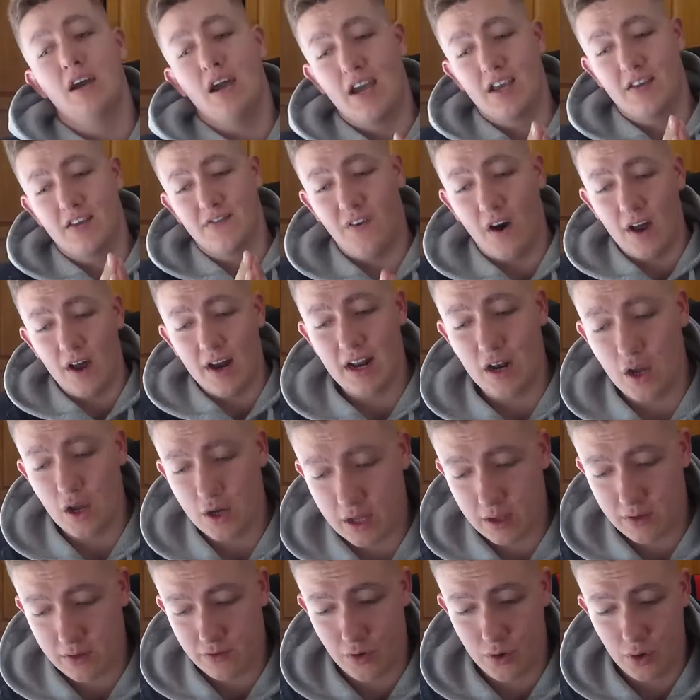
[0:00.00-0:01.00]
It's funny
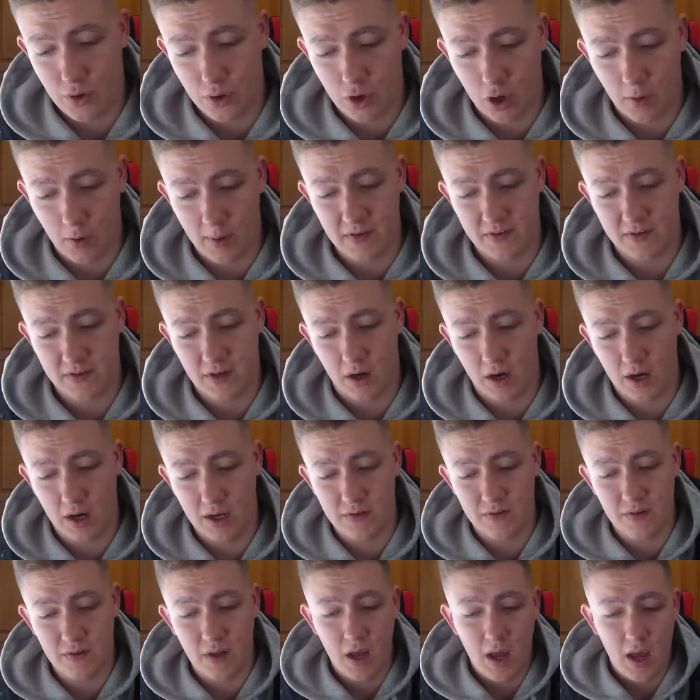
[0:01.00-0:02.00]
looking through your comments,
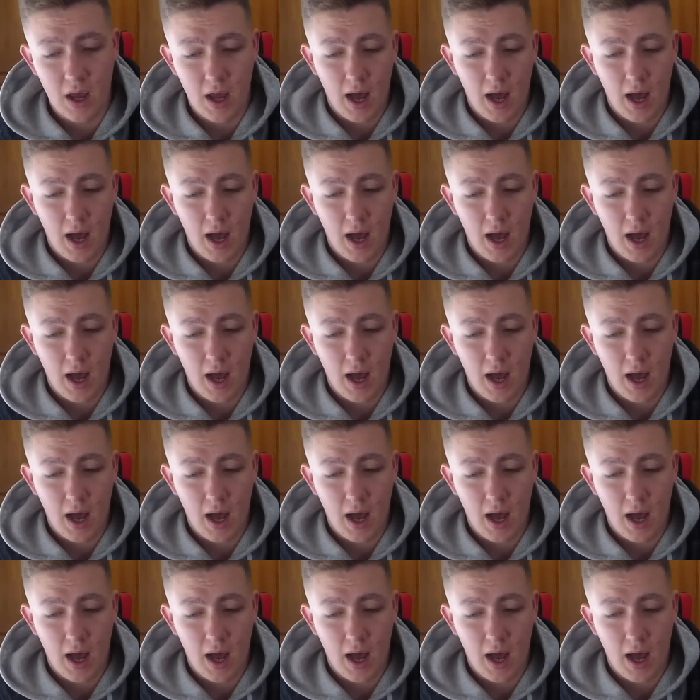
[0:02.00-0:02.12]
guys.